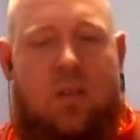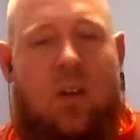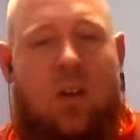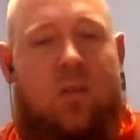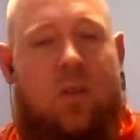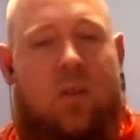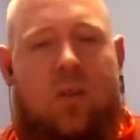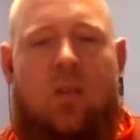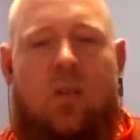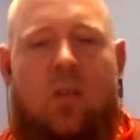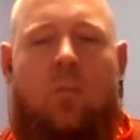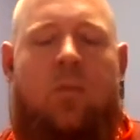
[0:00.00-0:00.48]

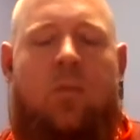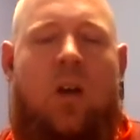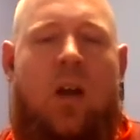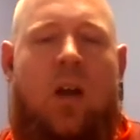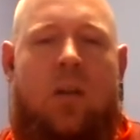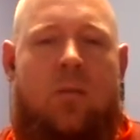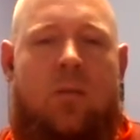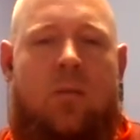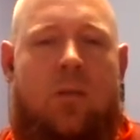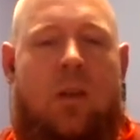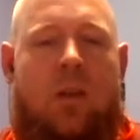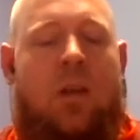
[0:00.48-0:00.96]
Although he'll
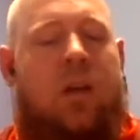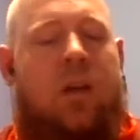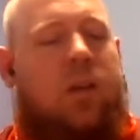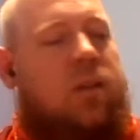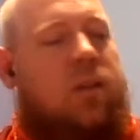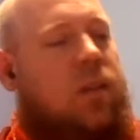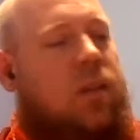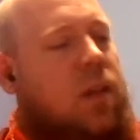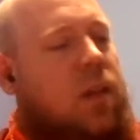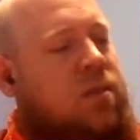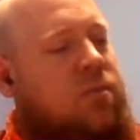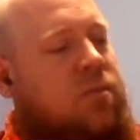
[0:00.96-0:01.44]
probably
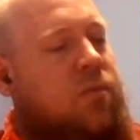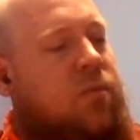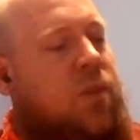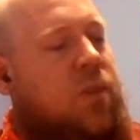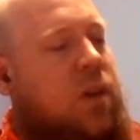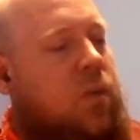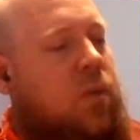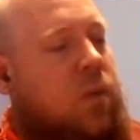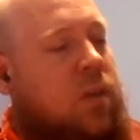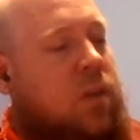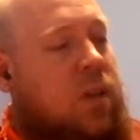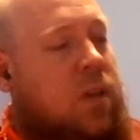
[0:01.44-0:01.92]
less
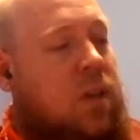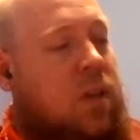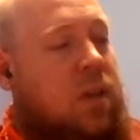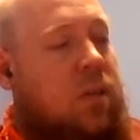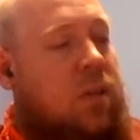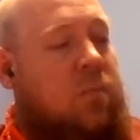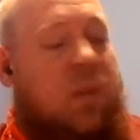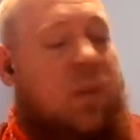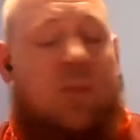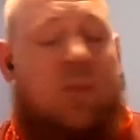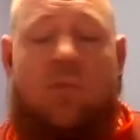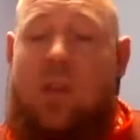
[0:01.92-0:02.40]

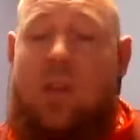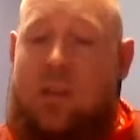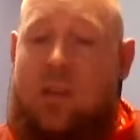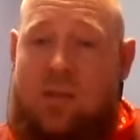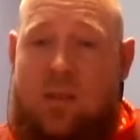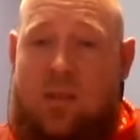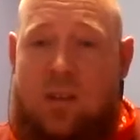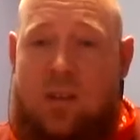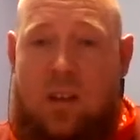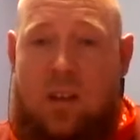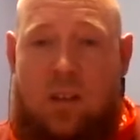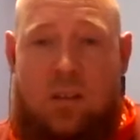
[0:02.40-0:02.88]
frequently be
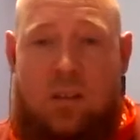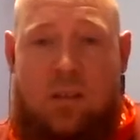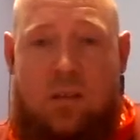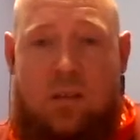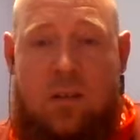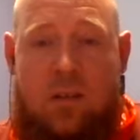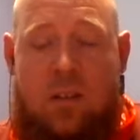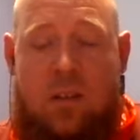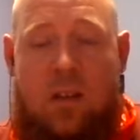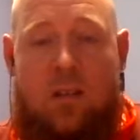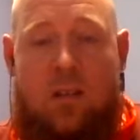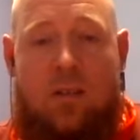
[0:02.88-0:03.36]
featured
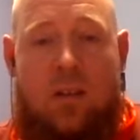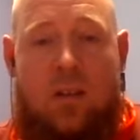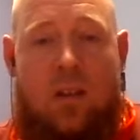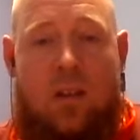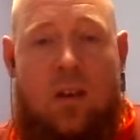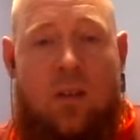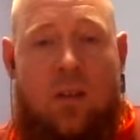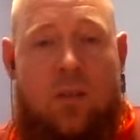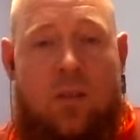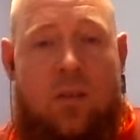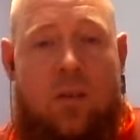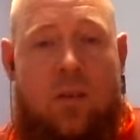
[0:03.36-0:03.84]
in
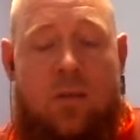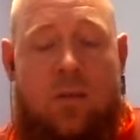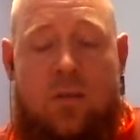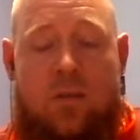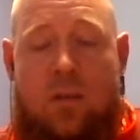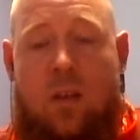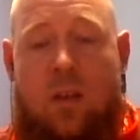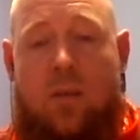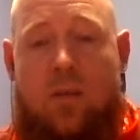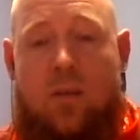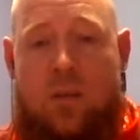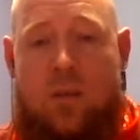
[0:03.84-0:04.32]
the
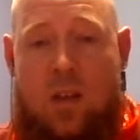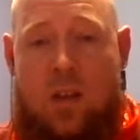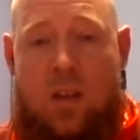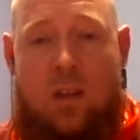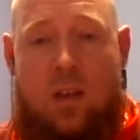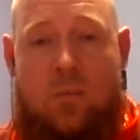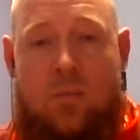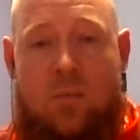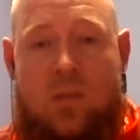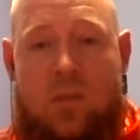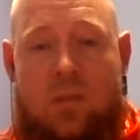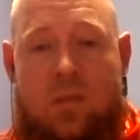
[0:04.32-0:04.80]
other
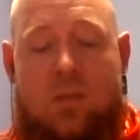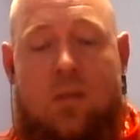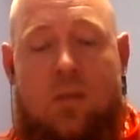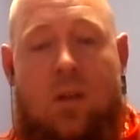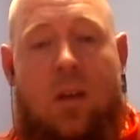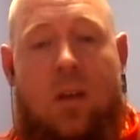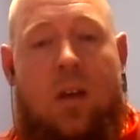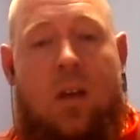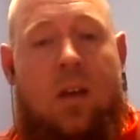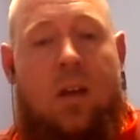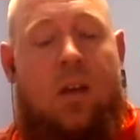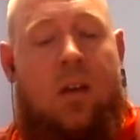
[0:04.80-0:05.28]
teams,
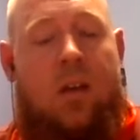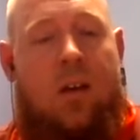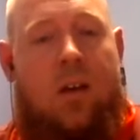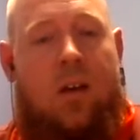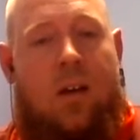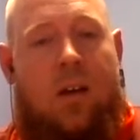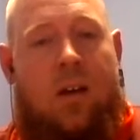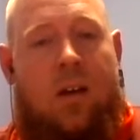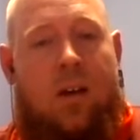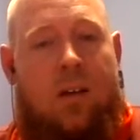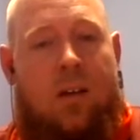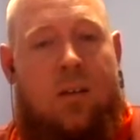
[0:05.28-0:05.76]

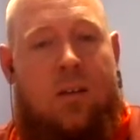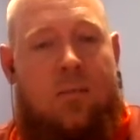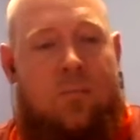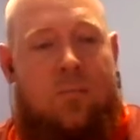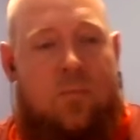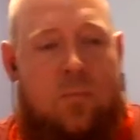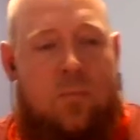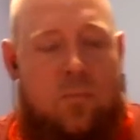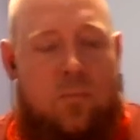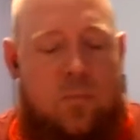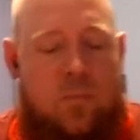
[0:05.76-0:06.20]
um,